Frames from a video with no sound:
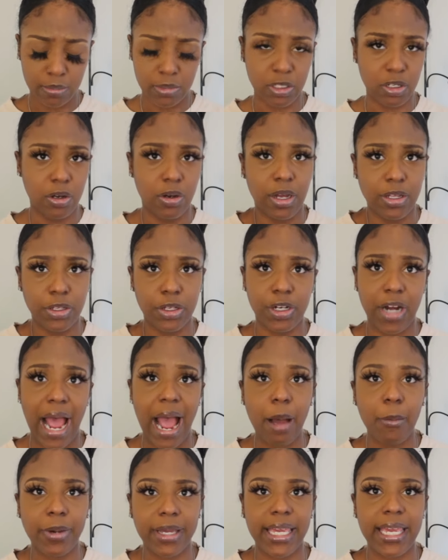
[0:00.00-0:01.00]
So, you know,
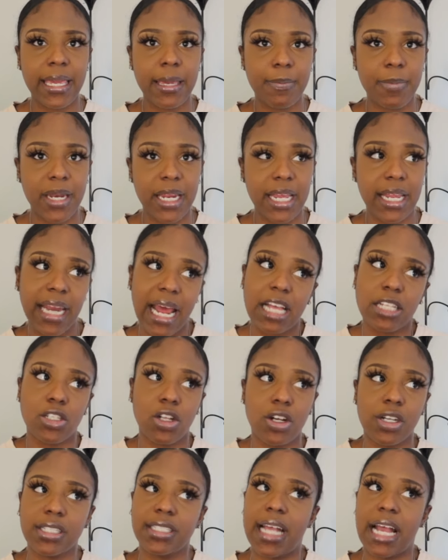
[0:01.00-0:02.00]
I would keep it in as
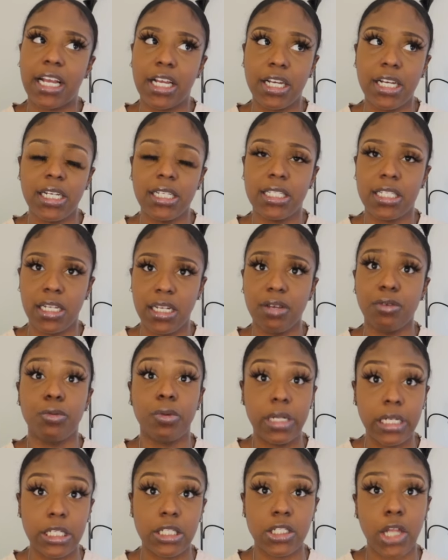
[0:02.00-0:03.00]
long as I could till it
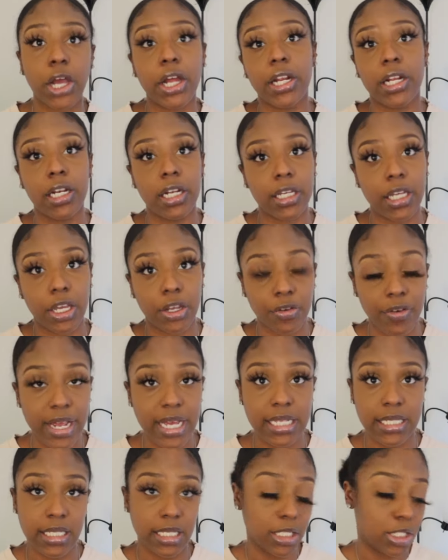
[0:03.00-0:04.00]
really started looking
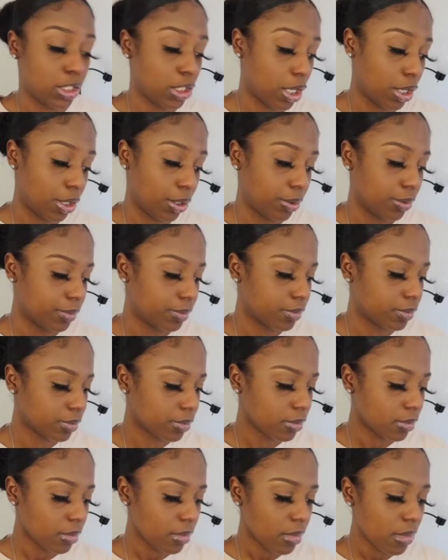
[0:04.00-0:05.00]
crazy. So,
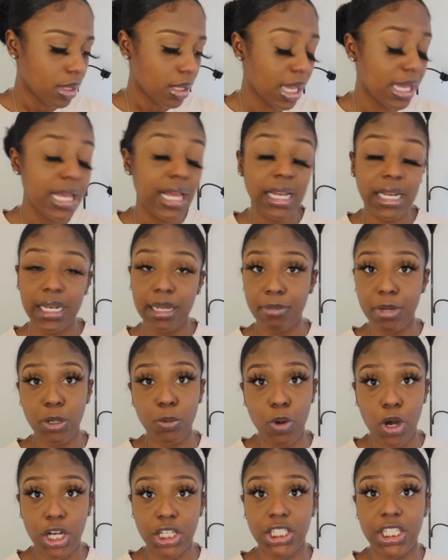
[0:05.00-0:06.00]

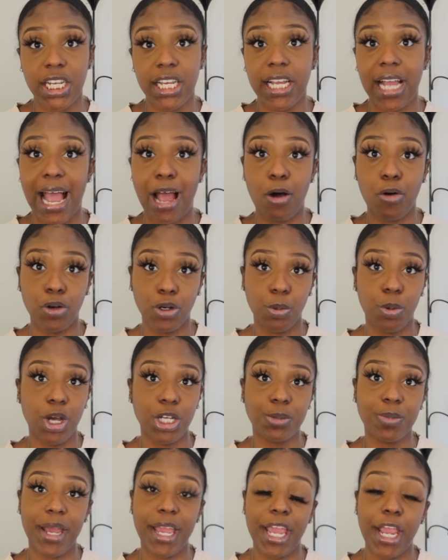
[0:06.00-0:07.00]
limited washing. I only
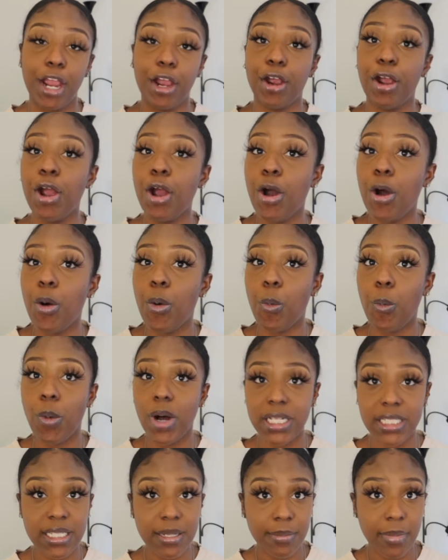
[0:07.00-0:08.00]
wash my hair
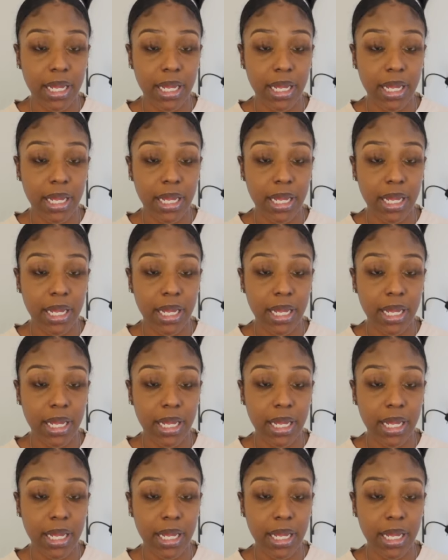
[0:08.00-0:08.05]
once a